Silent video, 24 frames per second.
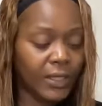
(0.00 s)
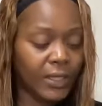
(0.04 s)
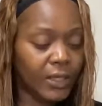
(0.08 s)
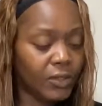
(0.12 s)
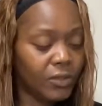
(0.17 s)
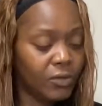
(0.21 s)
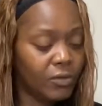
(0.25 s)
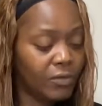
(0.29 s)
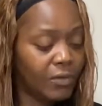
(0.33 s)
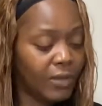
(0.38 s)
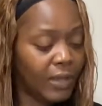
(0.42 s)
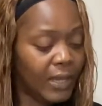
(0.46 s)

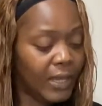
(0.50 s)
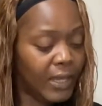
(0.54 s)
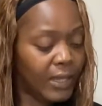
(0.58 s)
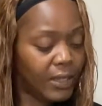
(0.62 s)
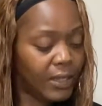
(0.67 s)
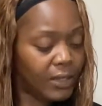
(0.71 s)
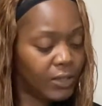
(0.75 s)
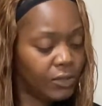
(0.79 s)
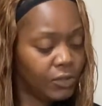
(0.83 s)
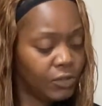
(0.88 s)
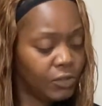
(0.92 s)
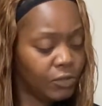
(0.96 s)
you got
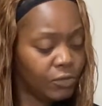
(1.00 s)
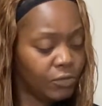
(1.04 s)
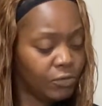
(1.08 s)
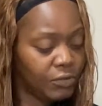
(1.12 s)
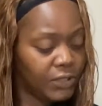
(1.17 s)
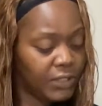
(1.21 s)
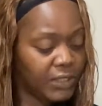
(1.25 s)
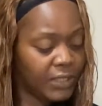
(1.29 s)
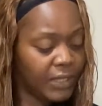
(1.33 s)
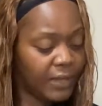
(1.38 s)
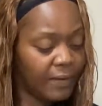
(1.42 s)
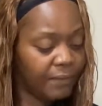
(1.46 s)
do
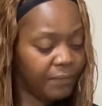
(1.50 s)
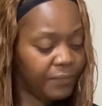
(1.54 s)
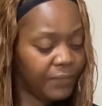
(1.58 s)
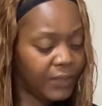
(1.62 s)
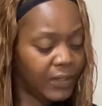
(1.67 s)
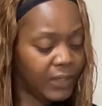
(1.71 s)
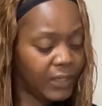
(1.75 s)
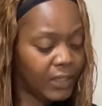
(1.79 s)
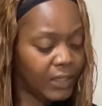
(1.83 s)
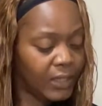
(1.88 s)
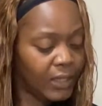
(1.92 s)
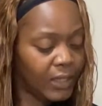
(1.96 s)

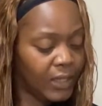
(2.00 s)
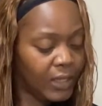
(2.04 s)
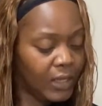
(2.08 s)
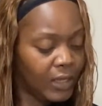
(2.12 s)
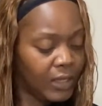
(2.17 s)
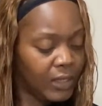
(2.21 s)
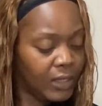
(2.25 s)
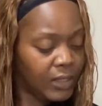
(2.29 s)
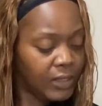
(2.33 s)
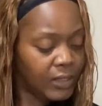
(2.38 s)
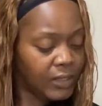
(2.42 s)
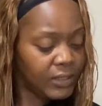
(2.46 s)
something
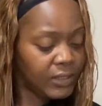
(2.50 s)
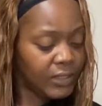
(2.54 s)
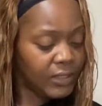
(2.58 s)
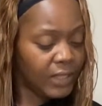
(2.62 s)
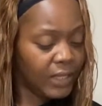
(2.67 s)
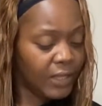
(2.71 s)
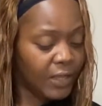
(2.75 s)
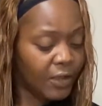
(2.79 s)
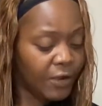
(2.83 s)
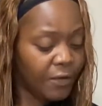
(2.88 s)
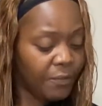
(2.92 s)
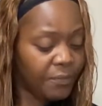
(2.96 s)
to
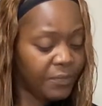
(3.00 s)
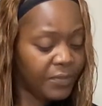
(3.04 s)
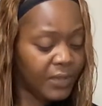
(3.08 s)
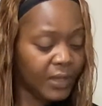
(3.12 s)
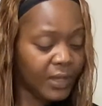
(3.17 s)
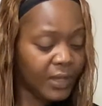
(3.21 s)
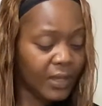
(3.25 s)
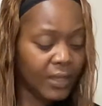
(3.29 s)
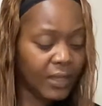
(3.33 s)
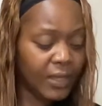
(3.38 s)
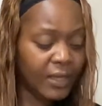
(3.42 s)
help the